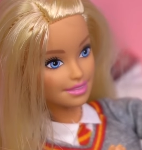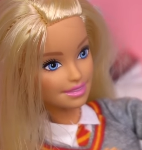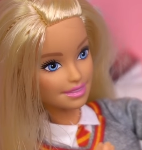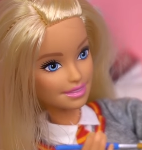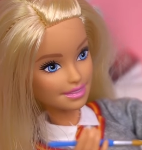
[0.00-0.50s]

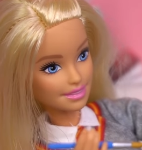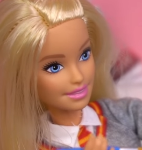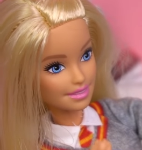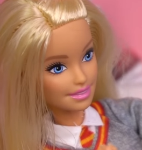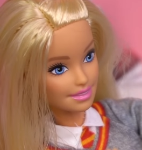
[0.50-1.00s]

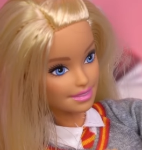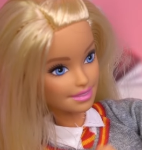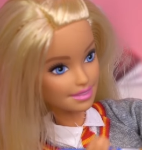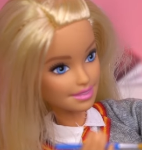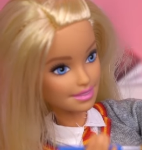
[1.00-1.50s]

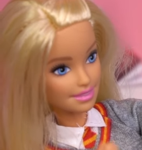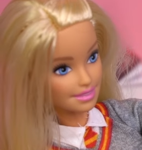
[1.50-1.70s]
Nobody speaks.